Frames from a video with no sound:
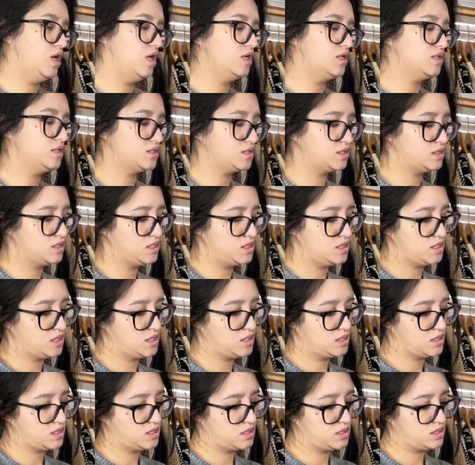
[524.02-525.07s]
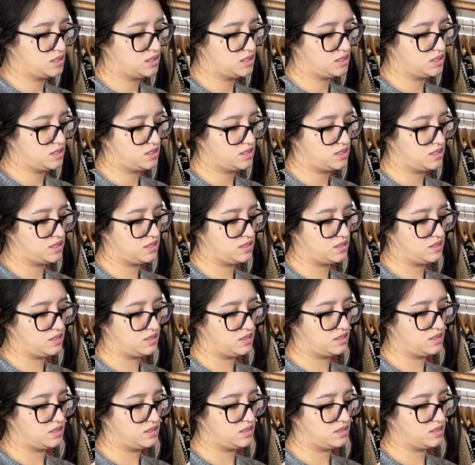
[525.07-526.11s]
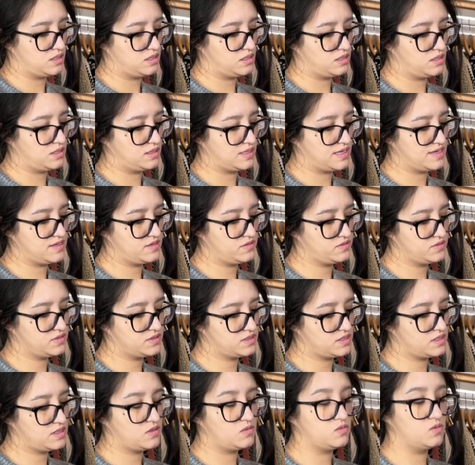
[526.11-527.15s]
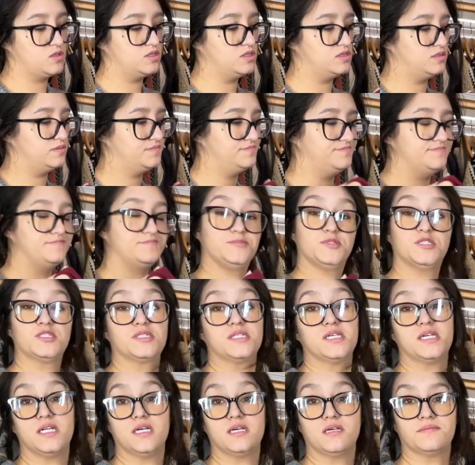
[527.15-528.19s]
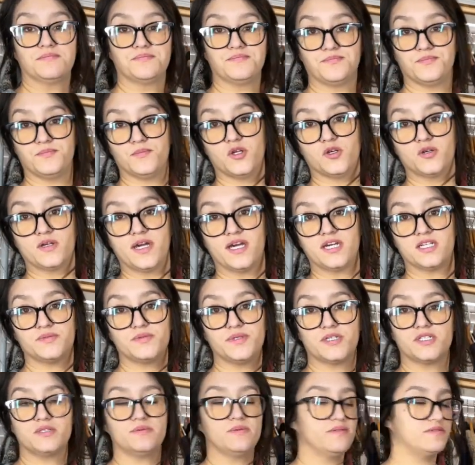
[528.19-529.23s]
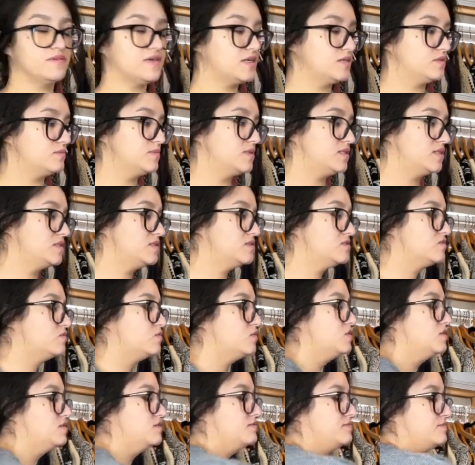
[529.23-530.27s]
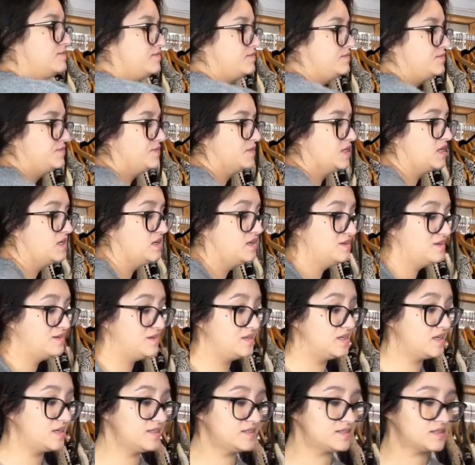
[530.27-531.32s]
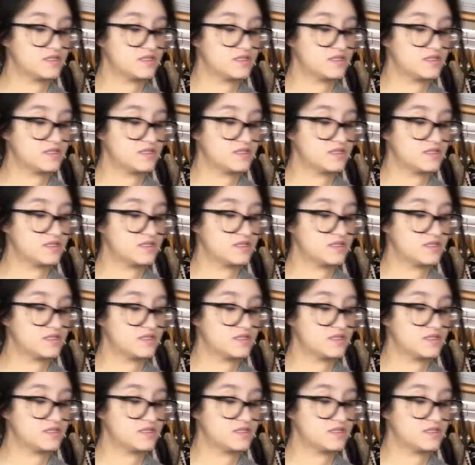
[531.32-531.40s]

Let's see. Uh, Lyocell wool. Just kidding. No cashmere to be found, but it is wool. Nice